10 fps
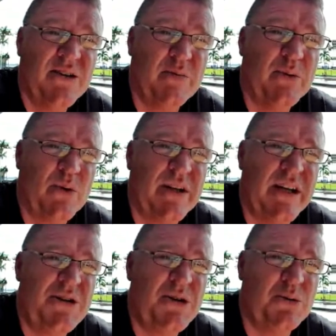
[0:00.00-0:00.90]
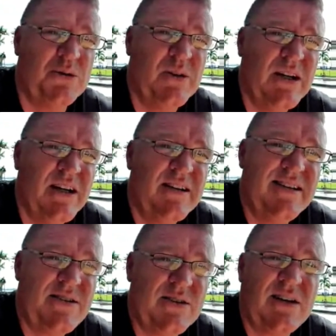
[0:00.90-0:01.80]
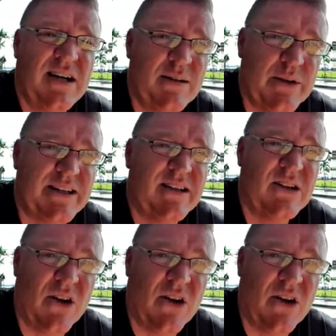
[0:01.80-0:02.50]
the broader issue of this is coming,